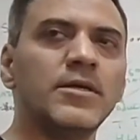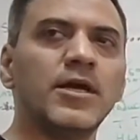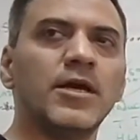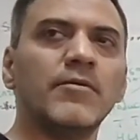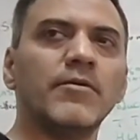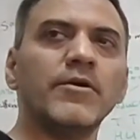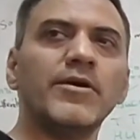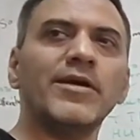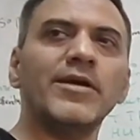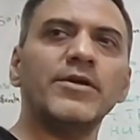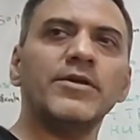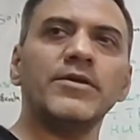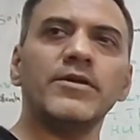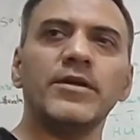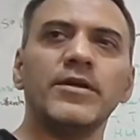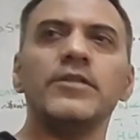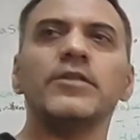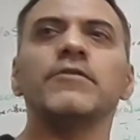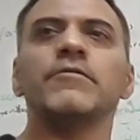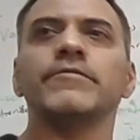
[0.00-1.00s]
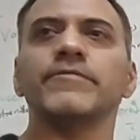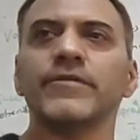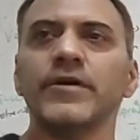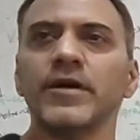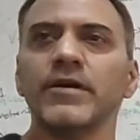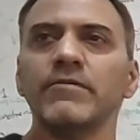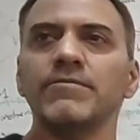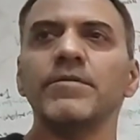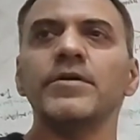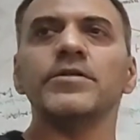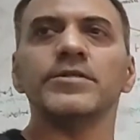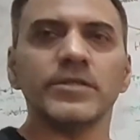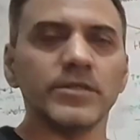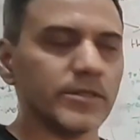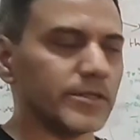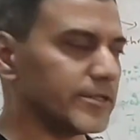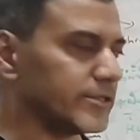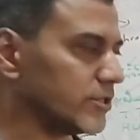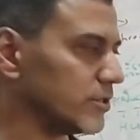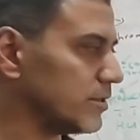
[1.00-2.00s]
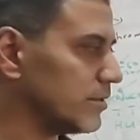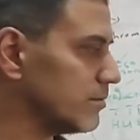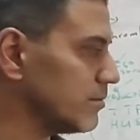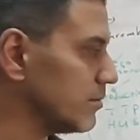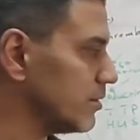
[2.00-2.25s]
about 85 percentage.